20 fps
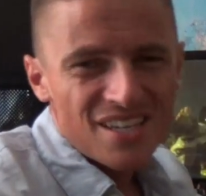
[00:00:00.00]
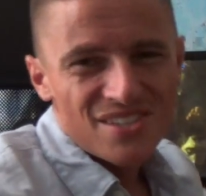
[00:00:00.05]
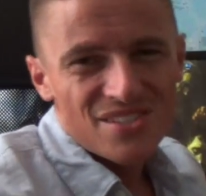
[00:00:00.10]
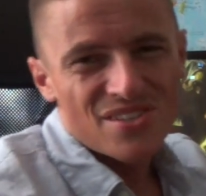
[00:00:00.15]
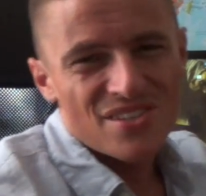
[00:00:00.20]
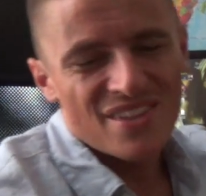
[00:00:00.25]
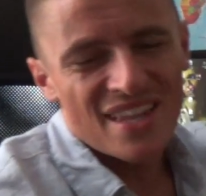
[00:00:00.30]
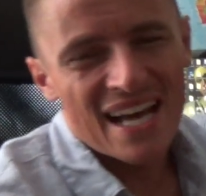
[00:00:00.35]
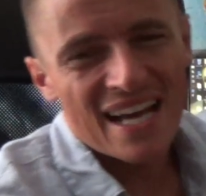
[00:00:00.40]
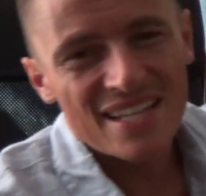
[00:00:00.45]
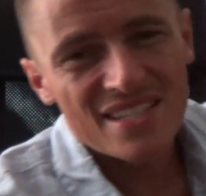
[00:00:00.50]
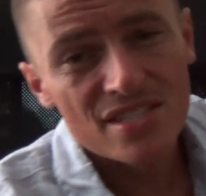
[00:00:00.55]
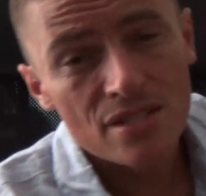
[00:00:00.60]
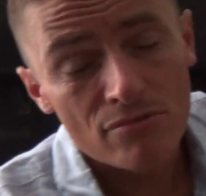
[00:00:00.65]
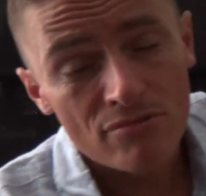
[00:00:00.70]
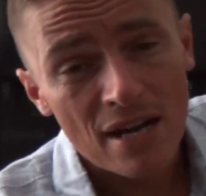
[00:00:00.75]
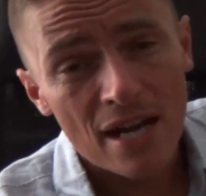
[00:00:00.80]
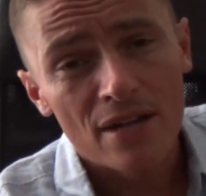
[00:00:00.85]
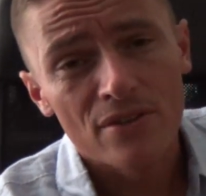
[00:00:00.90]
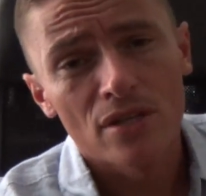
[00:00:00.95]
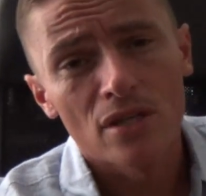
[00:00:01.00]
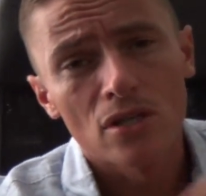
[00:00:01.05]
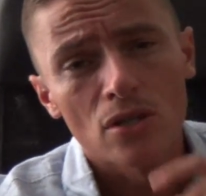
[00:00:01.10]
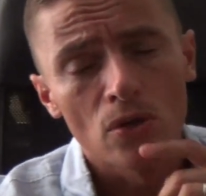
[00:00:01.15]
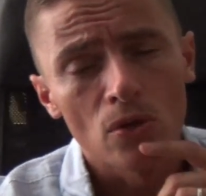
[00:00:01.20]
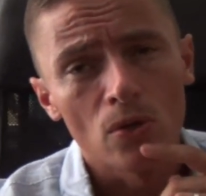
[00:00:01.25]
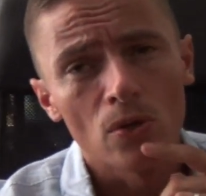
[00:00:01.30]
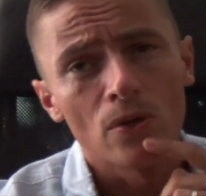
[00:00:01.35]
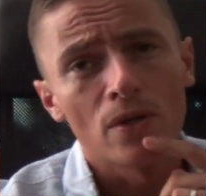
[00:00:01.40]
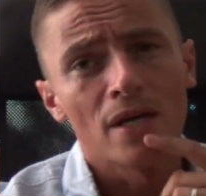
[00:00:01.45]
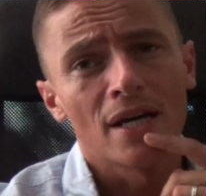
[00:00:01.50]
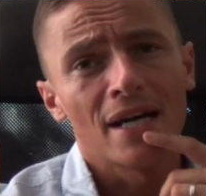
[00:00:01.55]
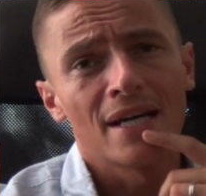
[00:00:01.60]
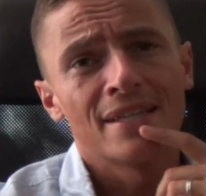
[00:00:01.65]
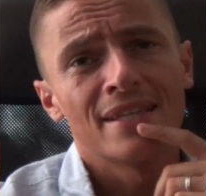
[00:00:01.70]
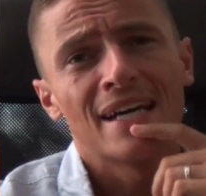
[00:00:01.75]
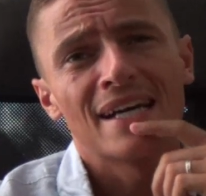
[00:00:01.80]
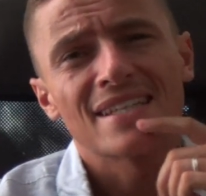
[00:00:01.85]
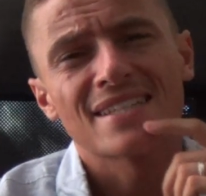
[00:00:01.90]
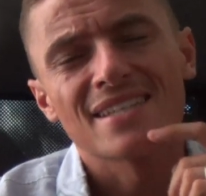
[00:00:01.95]
So that's around the corner,
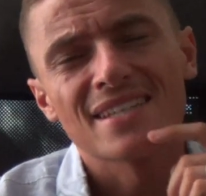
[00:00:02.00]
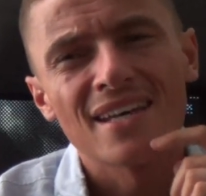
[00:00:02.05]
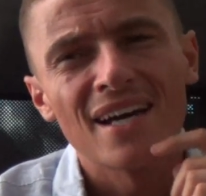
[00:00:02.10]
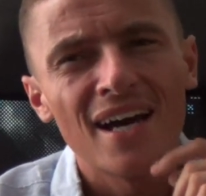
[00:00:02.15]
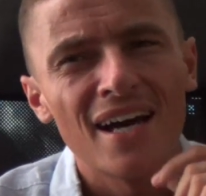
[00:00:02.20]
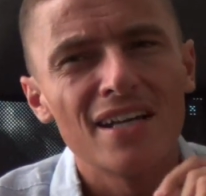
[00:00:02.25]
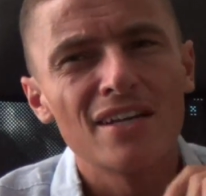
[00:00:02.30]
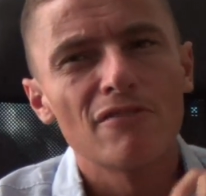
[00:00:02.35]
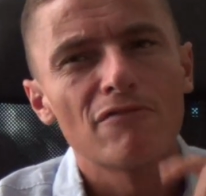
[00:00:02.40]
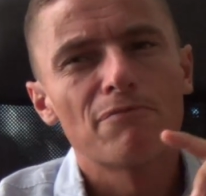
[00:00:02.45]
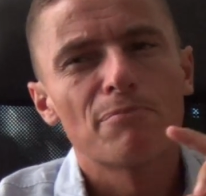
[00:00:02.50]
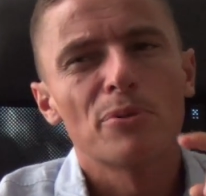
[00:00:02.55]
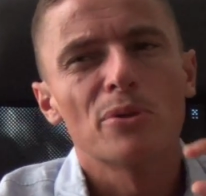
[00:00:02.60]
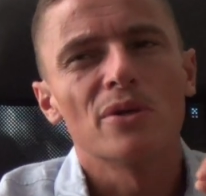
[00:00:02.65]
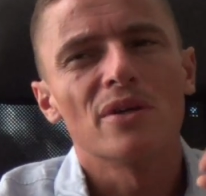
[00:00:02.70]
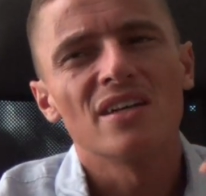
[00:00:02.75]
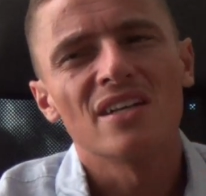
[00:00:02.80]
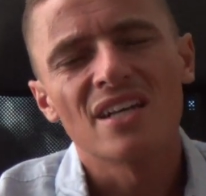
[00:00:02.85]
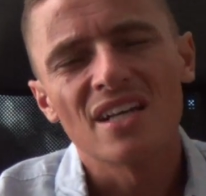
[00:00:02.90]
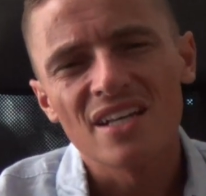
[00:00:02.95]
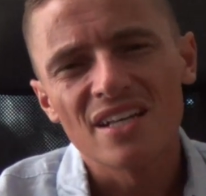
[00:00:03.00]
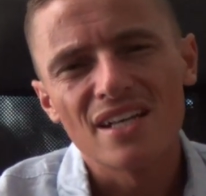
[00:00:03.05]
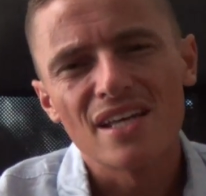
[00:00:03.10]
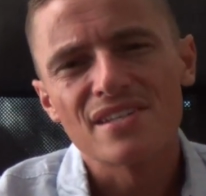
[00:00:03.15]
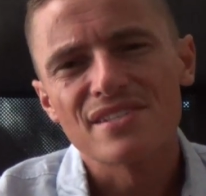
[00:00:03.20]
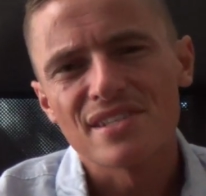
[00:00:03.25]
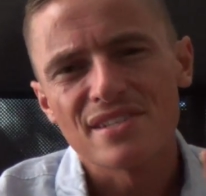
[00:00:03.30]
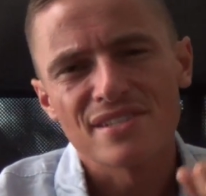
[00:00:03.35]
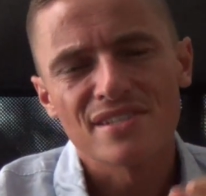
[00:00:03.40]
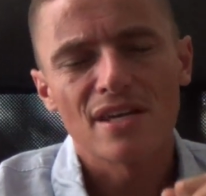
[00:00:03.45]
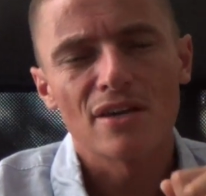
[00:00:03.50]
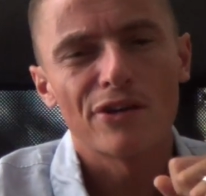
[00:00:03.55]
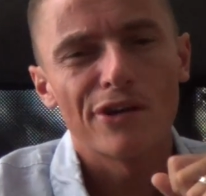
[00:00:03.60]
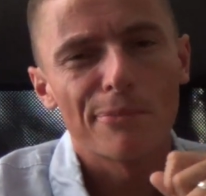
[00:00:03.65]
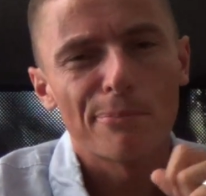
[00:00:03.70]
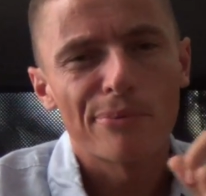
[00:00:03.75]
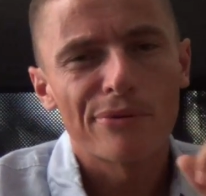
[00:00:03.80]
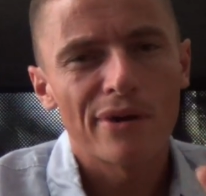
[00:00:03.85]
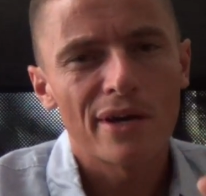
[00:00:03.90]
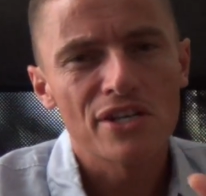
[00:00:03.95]
and that's kind of put an
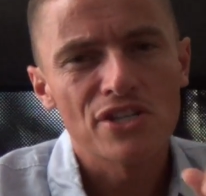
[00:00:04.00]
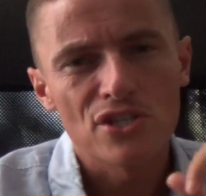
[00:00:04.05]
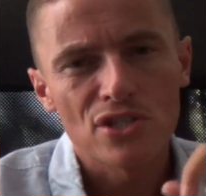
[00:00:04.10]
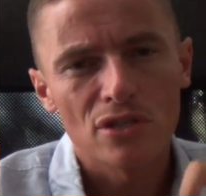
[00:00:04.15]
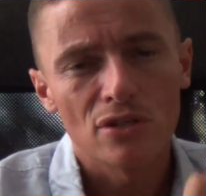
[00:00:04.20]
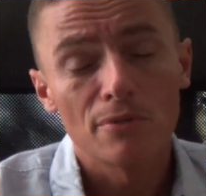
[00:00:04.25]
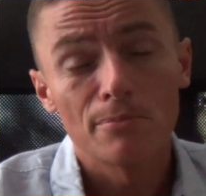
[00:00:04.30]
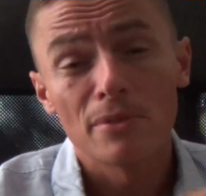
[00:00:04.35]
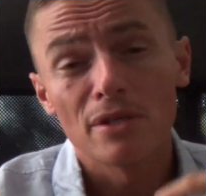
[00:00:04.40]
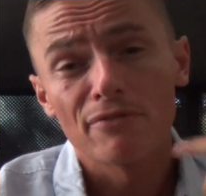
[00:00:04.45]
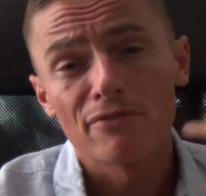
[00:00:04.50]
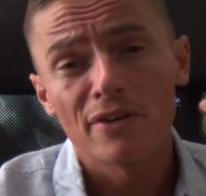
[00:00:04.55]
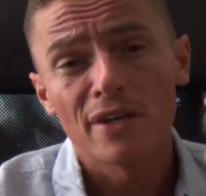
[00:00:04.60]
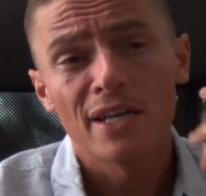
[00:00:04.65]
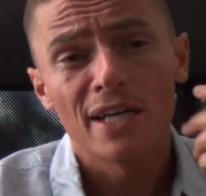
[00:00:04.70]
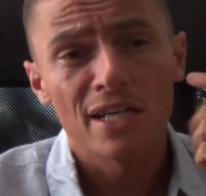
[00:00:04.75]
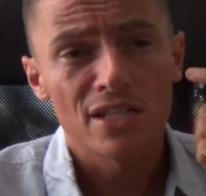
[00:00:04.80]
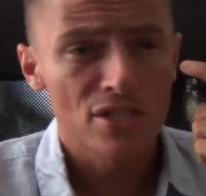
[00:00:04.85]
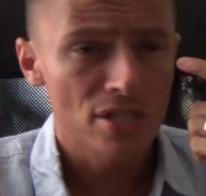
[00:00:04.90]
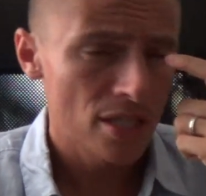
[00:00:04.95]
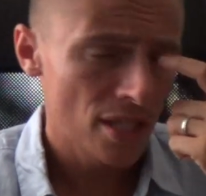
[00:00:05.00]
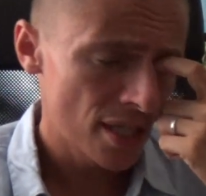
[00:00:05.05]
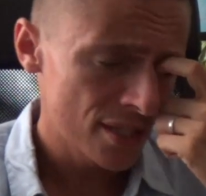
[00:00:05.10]
unnecessary pressure on me financially.